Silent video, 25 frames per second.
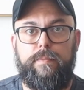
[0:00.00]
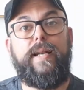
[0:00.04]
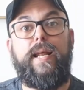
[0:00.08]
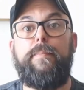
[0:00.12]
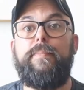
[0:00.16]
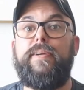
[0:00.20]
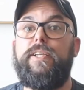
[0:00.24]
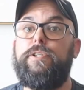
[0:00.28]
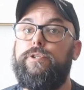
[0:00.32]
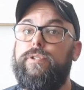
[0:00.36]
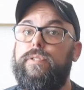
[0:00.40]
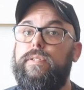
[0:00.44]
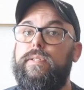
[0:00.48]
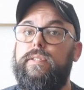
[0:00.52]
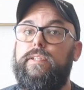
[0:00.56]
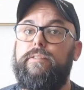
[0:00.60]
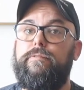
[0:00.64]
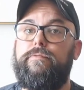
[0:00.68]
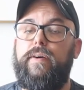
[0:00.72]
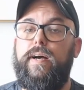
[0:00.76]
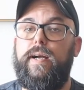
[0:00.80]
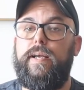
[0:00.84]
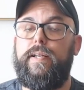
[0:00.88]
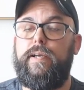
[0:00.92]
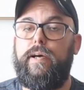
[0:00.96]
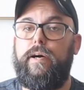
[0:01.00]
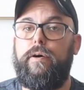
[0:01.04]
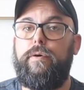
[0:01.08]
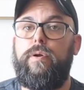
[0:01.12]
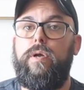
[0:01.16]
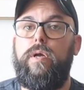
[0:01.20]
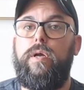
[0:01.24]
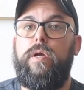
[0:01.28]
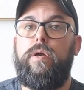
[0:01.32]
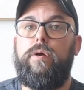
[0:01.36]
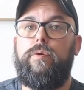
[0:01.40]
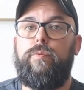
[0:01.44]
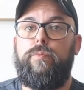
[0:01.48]
And I'm interested to find
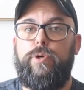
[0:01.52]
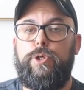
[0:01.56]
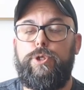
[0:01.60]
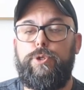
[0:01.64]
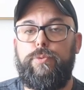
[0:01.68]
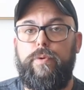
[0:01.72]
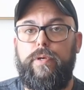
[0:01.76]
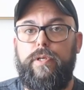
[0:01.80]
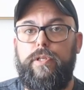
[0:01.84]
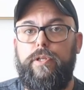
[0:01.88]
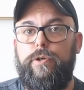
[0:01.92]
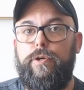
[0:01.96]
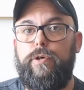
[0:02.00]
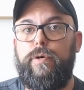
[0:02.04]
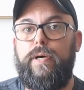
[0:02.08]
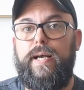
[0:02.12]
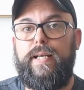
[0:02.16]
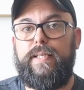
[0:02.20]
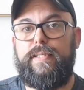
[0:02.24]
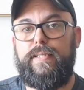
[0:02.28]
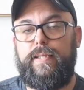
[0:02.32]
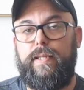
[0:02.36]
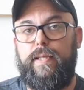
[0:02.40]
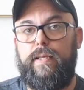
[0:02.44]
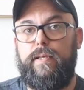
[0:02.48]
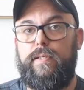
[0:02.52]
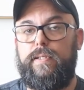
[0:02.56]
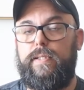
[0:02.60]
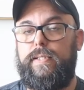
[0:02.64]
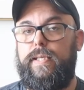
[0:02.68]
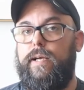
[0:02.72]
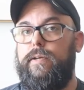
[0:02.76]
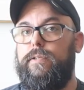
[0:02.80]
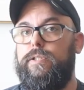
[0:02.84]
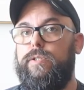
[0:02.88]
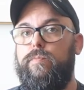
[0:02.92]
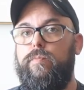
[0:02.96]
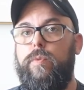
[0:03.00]
out which one you guys think
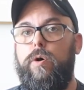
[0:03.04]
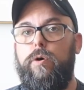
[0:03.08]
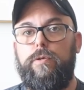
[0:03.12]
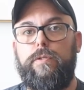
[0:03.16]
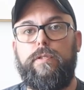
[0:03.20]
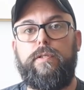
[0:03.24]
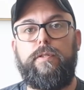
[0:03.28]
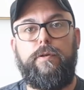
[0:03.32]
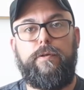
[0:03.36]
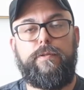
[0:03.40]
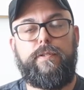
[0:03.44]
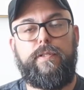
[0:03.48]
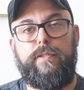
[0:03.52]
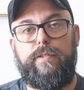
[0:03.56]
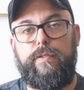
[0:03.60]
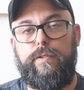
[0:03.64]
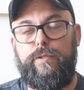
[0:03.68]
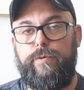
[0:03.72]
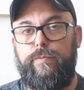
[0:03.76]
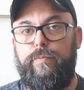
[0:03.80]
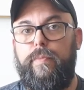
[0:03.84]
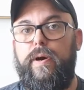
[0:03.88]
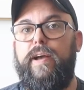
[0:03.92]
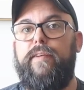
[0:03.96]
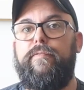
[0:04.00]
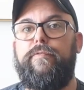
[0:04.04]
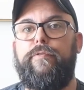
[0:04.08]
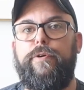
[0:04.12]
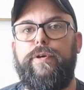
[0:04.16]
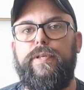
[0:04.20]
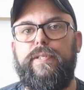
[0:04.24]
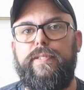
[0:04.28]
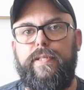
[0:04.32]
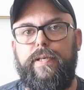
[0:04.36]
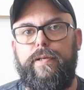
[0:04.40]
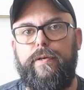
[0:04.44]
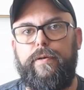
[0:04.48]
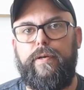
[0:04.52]
sounds most closest to my
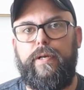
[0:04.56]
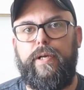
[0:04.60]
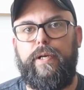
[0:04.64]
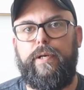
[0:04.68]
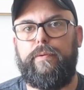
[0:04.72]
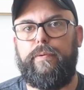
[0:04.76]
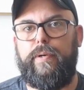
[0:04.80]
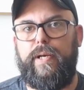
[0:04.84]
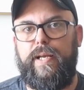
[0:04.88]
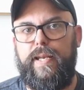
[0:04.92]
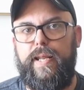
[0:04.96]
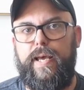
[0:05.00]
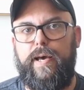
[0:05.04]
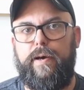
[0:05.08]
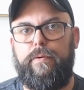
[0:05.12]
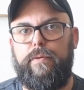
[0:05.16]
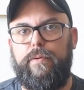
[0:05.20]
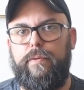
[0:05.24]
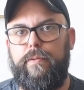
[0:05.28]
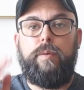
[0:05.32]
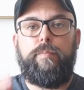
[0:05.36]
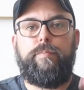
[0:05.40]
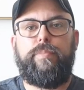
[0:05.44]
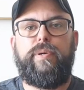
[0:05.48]
voice that you're hearing right now.